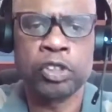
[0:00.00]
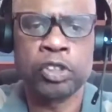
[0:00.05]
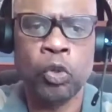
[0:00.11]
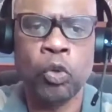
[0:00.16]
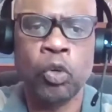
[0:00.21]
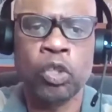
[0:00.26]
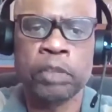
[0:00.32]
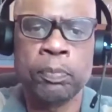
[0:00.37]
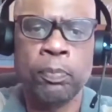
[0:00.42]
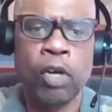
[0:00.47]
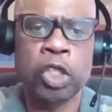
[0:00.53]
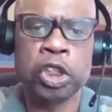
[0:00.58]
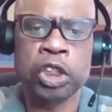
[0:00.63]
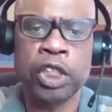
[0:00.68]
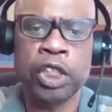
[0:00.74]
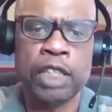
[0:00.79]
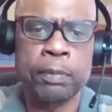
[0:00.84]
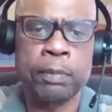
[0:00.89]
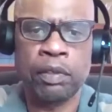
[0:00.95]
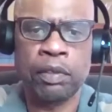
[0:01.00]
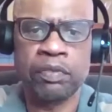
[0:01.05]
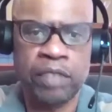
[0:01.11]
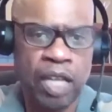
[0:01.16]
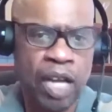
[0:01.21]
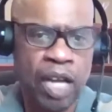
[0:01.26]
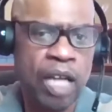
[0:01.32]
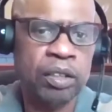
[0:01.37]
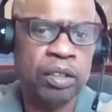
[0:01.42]
towards marginalized people of
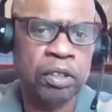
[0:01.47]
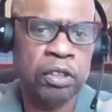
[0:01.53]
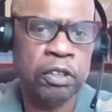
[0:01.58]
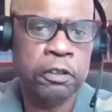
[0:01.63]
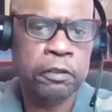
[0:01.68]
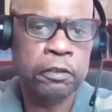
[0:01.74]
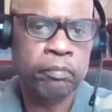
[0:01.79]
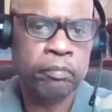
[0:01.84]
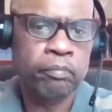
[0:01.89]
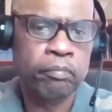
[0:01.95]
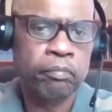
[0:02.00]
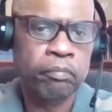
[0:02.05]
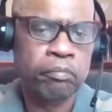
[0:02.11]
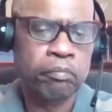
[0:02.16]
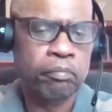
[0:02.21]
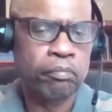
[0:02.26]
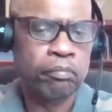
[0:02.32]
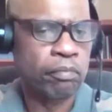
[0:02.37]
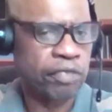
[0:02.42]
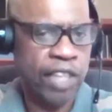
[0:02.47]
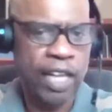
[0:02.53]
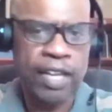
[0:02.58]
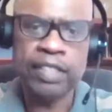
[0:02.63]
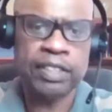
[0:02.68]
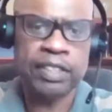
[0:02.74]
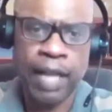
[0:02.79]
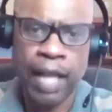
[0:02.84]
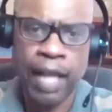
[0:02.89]
color, that
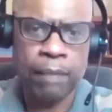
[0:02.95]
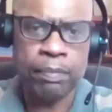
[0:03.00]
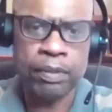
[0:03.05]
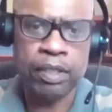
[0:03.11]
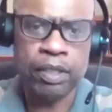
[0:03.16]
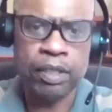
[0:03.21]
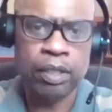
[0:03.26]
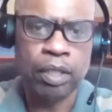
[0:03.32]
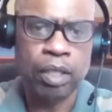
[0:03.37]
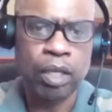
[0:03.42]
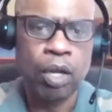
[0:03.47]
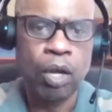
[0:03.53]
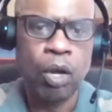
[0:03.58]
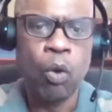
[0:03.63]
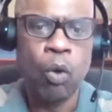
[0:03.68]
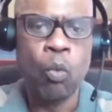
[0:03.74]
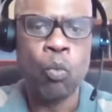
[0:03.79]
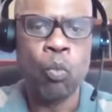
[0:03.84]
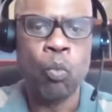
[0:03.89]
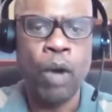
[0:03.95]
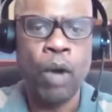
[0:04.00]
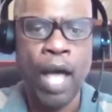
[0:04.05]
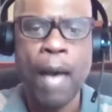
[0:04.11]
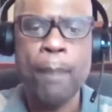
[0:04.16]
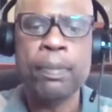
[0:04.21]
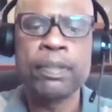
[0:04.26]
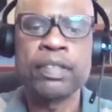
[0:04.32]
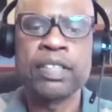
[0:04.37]
doesn't happen. What
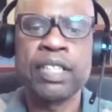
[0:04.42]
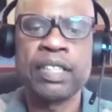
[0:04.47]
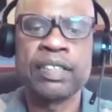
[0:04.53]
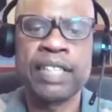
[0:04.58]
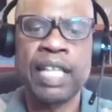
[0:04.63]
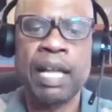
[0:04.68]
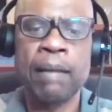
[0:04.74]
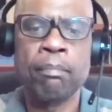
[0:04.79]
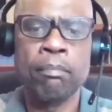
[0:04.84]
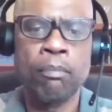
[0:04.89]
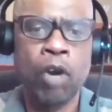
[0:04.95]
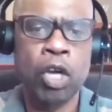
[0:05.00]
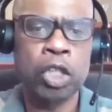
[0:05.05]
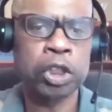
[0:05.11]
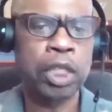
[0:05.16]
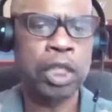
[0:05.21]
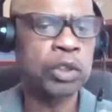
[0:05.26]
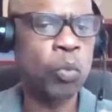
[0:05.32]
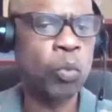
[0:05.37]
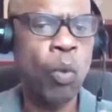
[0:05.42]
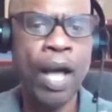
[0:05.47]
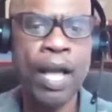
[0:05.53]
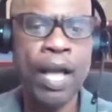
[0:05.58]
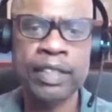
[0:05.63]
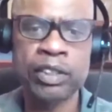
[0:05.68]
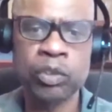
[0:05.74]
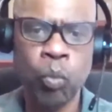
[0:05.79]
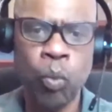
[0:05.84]
happens is that
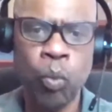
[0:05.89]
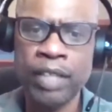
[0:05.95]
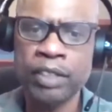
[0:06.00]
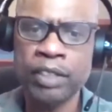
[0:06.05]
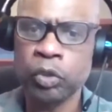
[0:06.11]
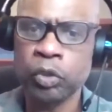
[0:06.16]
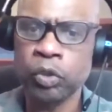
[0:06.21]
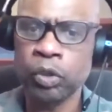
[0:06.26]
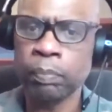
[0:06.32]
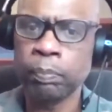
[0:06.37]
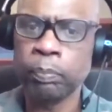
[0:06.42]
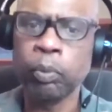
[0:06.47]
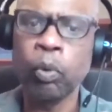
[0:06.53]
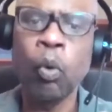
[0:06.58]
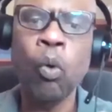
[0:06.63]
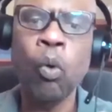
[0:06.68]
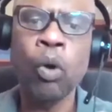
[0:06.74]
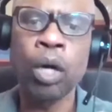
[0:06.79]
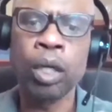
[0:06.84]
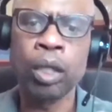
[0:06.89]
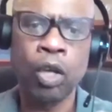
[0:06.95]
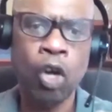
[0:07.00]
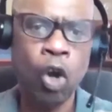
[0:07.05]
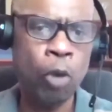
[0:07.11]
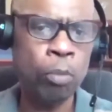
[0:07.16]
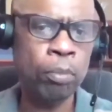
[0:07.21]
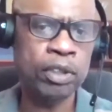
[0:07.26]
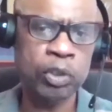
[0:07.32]
marginalized whites who are poor,
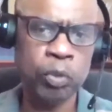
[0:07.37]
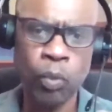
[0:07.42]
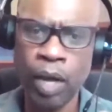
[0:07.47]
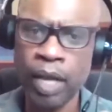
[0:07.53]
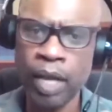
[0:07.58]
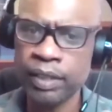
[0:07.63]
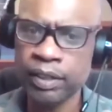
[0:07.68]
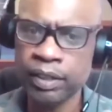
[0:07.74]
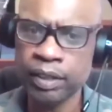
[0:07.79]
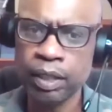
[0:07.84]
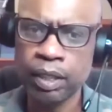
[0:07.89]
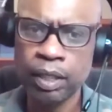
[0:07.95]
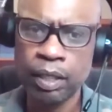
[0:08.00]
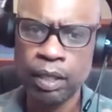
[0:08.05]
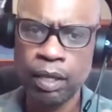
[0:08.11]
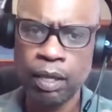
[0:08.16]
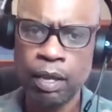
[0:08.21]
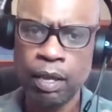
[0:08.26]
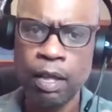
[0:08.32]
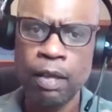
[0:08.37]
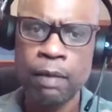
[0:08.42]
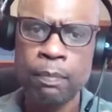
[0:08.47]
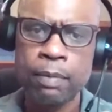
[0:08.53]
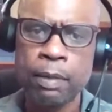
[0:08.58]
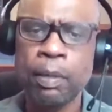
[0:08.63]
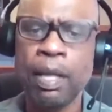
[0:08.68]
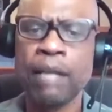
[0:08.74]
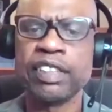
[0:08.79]
homeless whites,
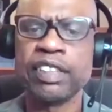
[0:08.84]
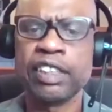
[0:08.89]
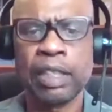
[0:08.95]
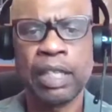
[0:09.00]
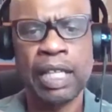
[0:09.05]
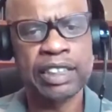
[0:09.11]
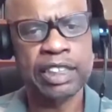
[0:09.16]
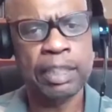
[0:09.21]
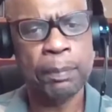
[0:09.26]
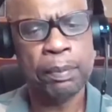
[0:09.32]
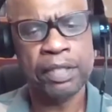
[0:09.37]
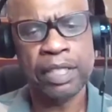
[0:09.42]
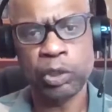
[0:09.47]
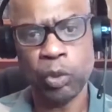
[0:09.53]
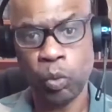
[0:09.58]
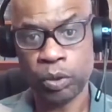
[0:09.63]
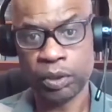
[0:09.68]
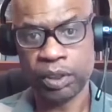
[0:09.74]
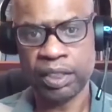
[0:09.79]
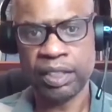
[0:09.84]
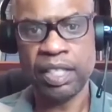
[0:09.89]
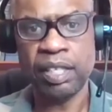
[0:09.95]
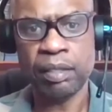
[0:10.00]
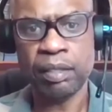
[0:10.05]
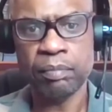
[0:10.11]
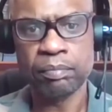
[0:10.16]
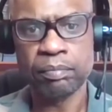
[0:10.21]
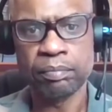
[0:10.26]
people have less sympathy towards
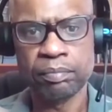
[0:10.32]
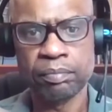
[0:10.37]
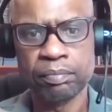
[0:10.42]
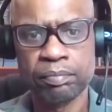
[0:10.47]
them.